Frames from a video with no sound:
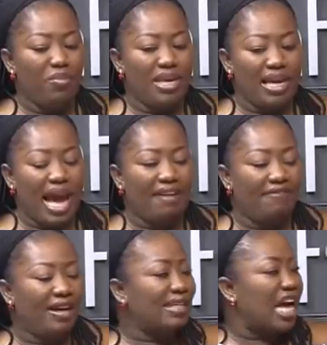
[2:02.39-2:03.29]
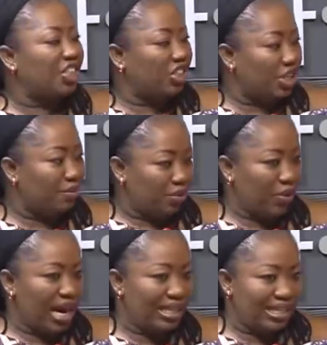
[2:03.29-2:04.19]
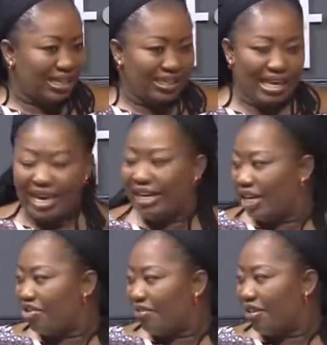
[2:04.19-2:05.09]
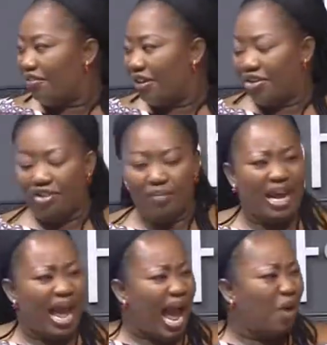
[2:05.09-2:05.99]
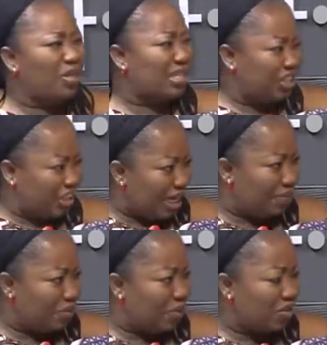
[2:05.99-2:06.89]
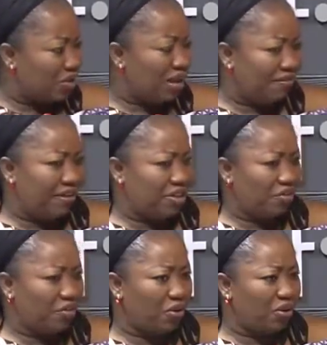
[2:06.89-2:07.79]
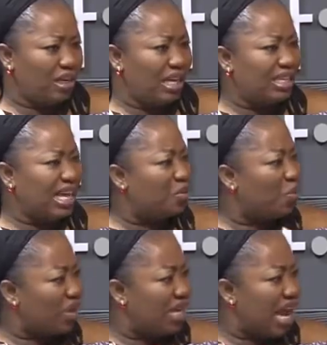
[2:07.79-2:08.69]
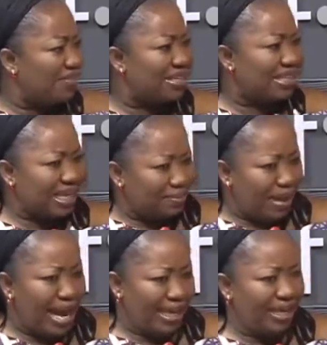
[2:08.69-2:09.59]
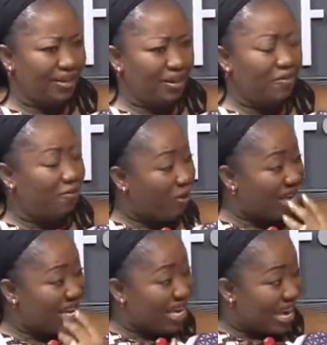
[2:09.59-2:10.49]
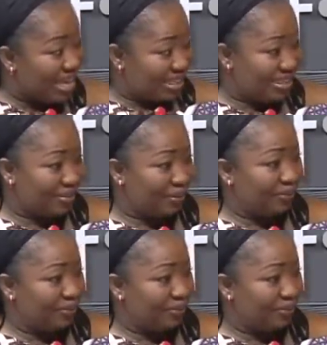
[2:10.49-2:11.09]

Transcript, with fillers: me, I felt ashamed when I sat there in the traffic feeling trap. I was ashamed, once, uh, first of all, that we have sat by for years.